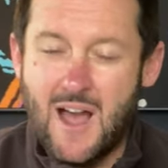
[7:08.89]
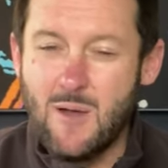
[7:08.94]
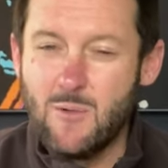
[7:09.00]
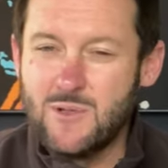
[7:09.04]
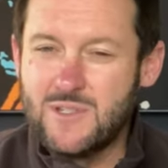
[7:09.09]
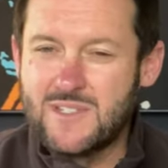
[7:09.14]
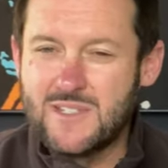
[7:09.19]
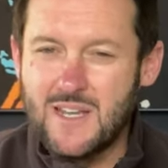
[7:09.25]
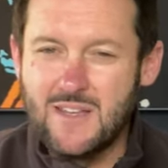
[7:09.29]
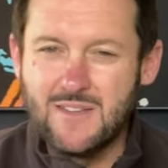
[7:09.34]
I
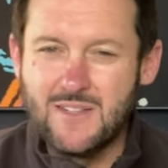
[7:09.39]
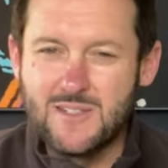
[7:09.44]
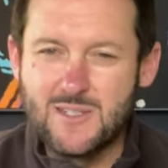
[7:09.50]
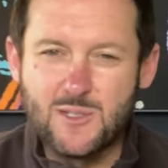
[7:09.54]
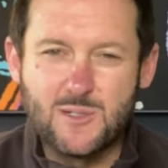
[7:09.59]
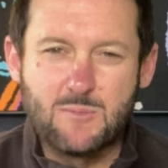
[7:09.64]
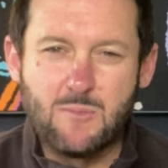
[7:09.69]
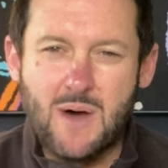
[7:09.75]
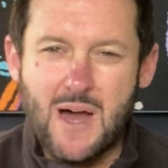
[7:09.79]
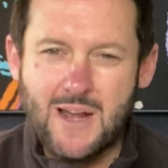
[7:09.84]
would say this
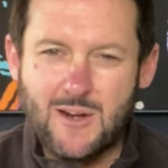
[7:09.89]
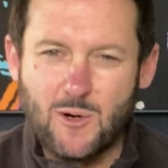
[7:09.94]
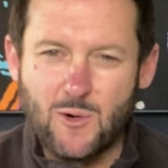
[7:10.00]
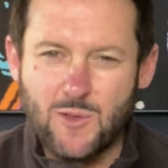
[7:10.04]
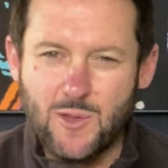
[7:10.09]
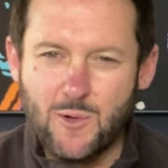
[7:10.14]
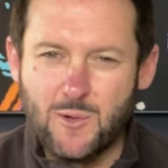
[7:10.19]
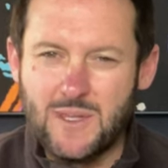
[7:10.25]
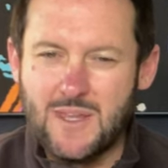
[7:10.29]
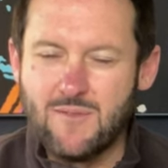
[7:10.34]
is minor
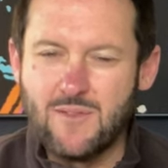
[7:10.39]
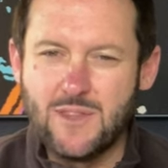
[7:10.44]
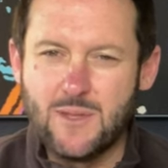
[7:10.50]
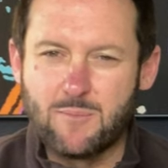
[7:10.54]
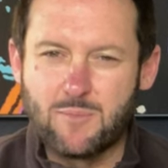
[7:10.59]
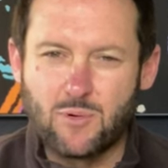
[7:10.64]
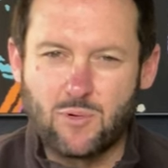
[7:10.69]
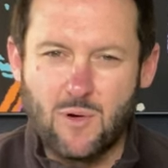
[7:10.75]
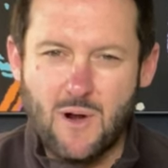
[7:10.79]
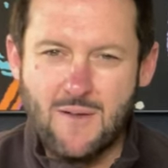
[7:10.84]
though, given
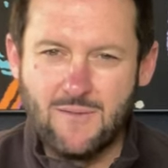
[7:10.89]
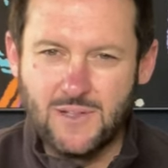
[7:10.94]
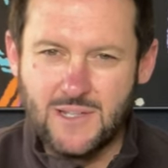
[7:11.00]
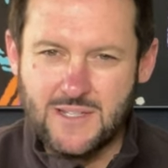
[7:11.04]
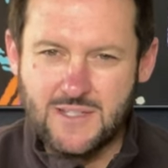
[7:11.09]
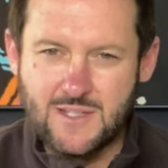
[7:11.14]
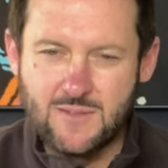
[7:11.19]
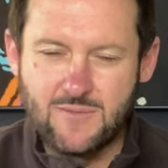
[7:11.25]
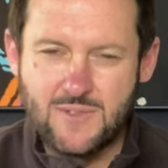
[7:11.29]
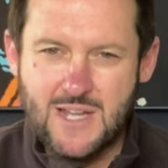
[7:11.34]
the
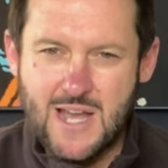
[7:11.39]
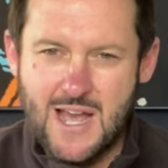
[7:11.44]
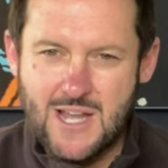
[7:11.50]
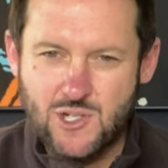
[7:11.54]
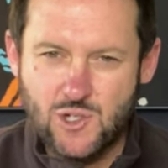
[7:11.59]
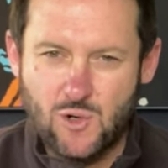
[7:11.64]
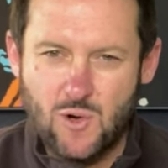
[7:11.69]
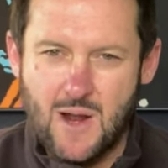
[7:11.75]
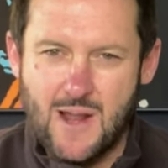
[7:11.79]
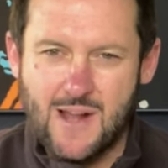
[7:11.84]
prevalence of
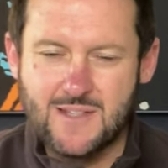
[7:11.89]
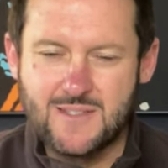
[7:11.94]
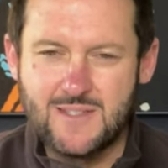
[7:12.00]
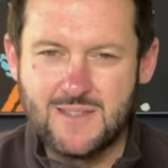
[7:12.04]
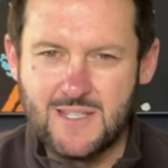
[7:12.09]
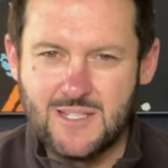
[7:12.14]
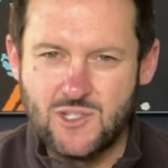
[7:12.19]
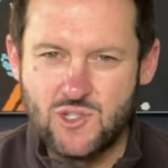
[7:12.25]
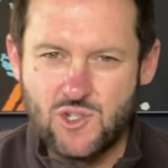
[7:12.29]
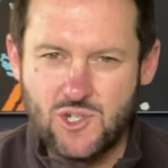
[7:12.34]
dash cracks
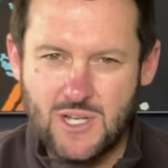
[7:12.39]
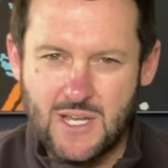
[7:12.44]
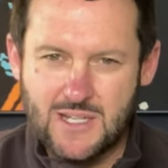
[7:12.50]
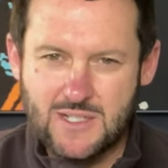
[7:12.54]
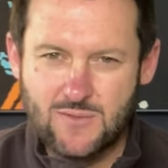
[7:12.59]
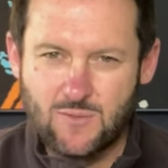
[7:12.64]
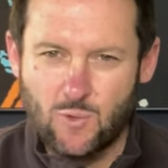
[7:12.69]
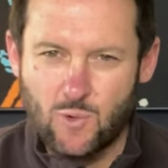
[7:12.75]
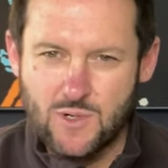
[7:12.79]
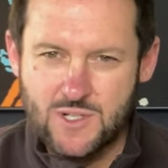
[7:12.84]
in these
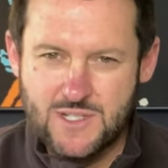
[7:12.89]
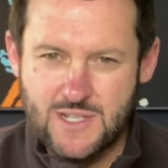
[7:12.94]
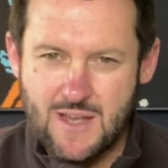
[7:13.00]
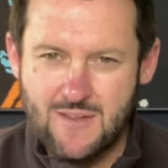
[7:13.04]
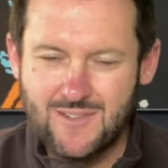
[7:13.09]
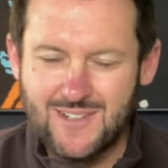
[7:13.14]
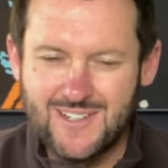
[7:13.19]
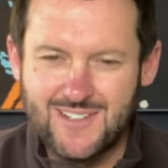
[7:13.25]
GX470s.